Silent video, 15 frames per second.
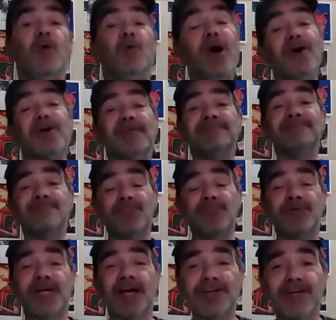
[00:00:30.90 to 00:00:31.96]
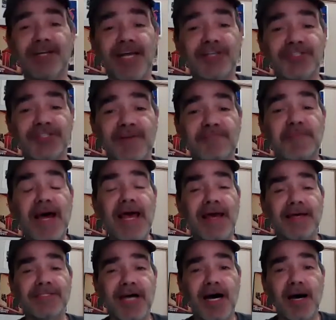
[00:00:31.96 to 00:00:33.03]
Welcome to another edition of
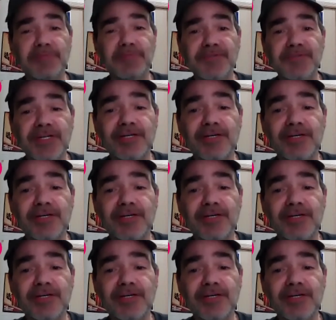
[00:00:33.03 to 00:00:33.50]
Pants Optional.